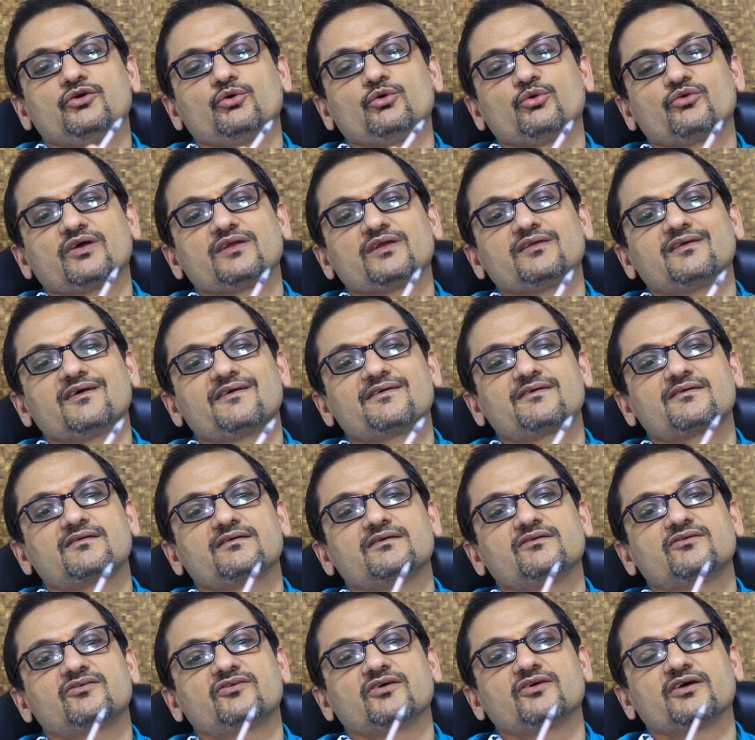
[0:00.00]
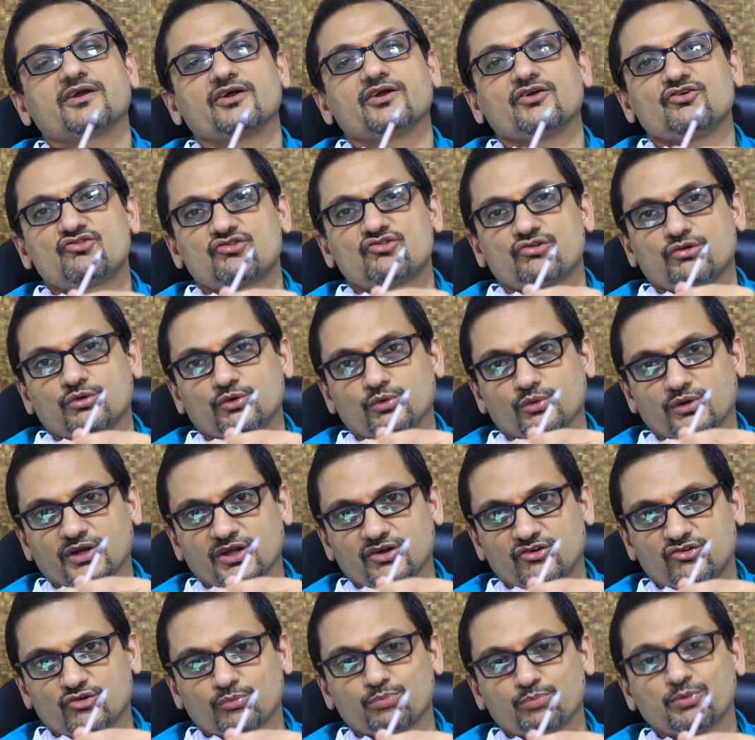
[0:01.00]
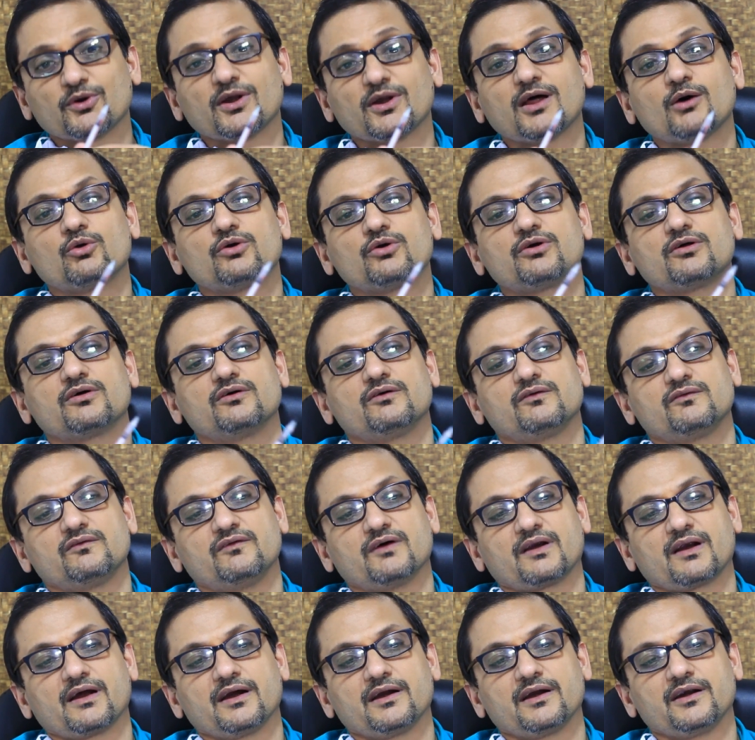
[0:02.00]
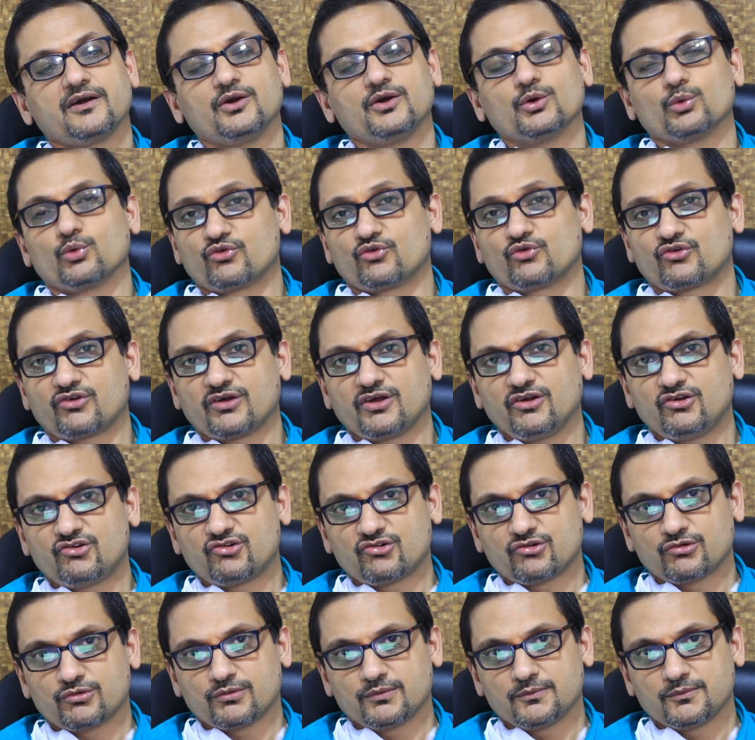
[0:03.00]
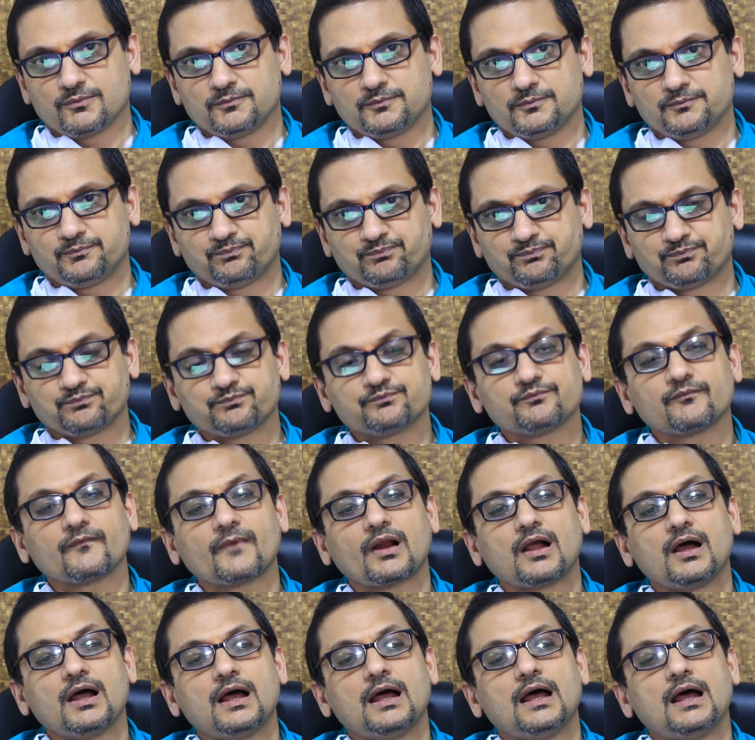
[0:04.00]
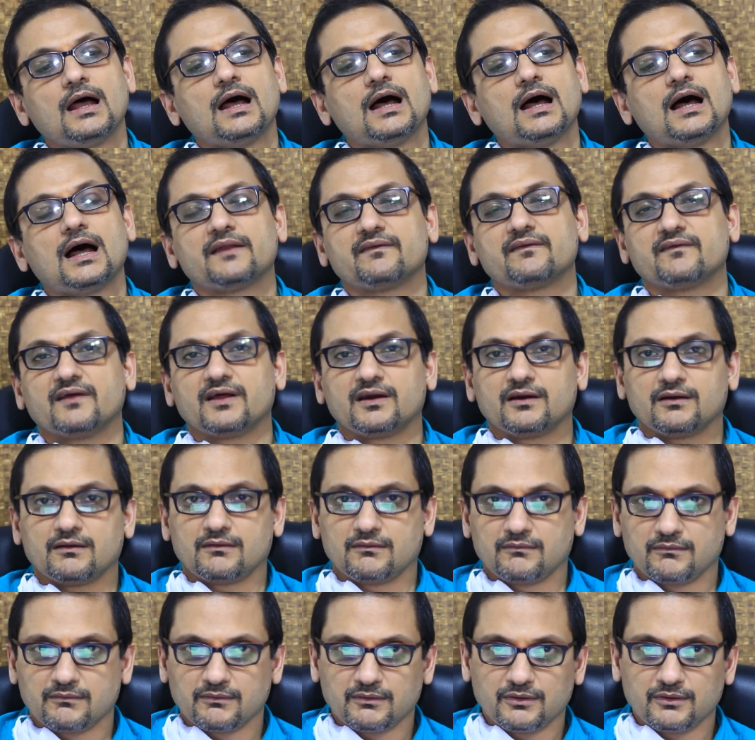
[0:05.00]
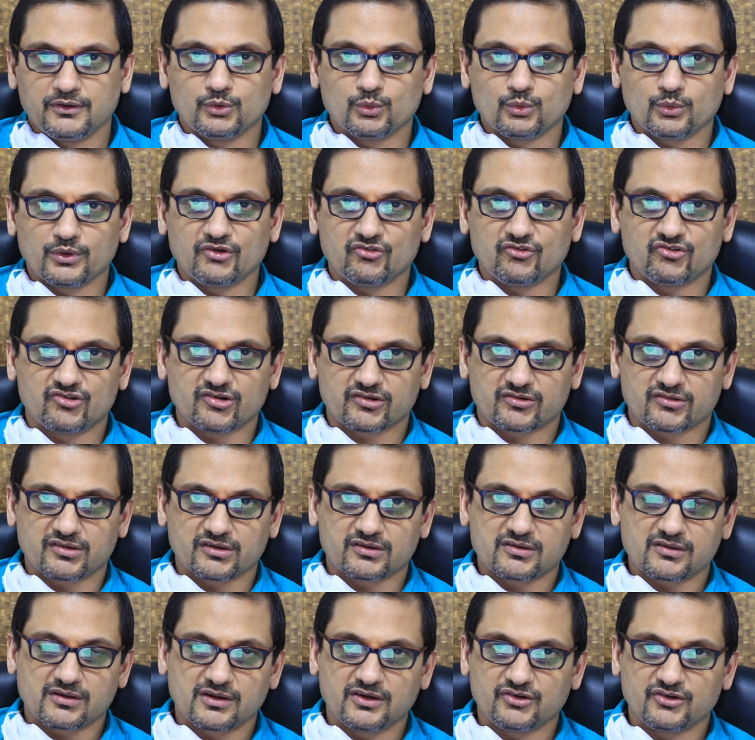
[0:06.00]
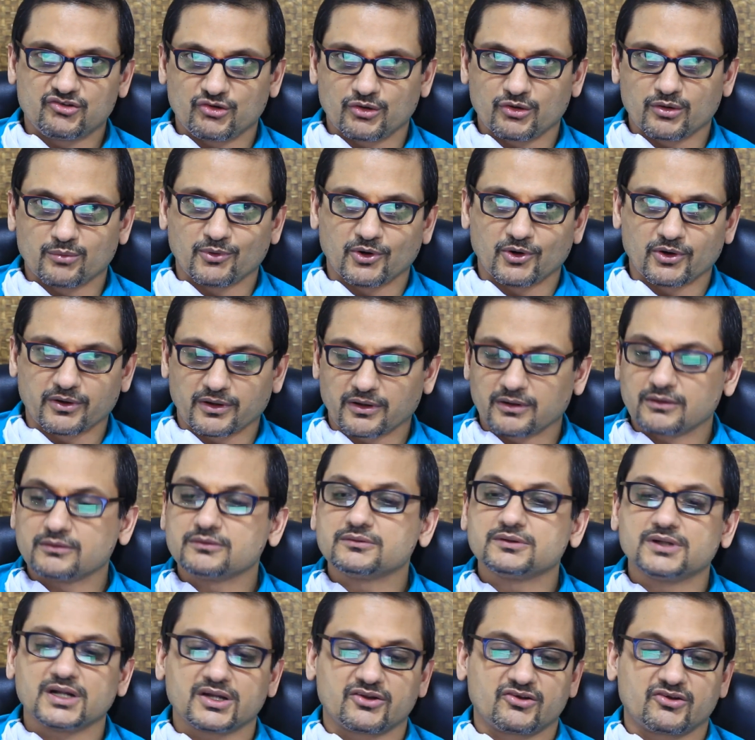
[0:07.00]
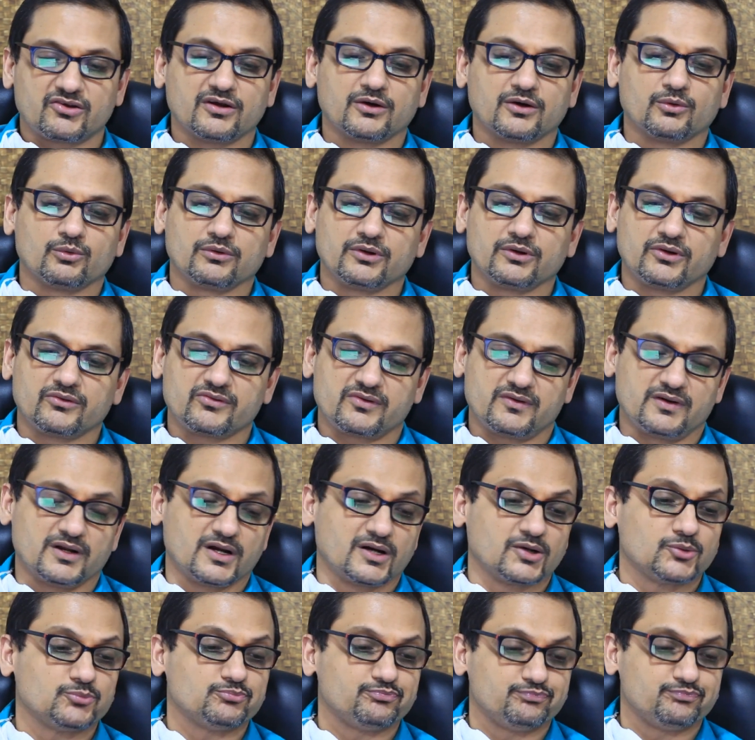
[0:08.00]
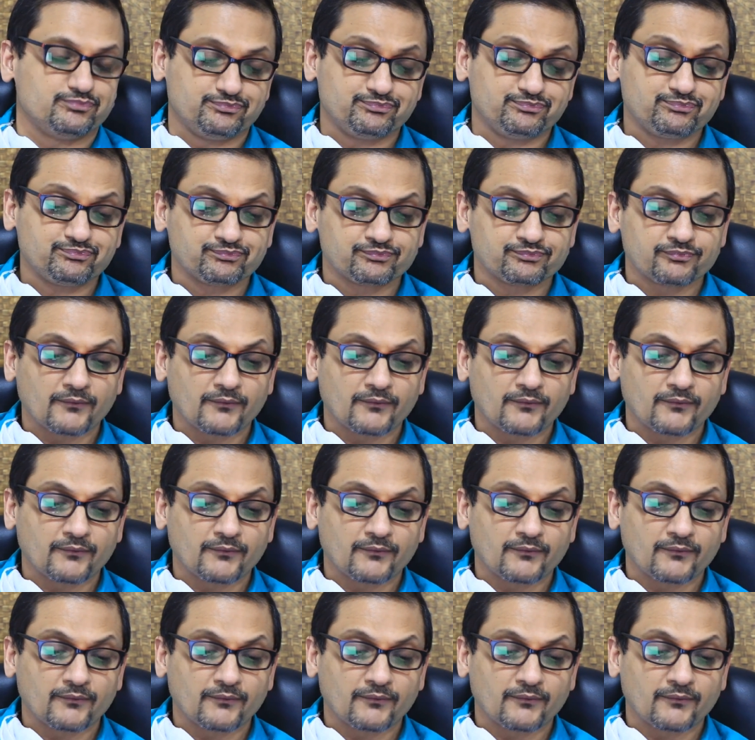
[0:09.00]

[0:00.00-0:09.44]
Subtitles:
Using this syringe, you need to pull out the right dosage and then you inject it into your body. That's how it's done.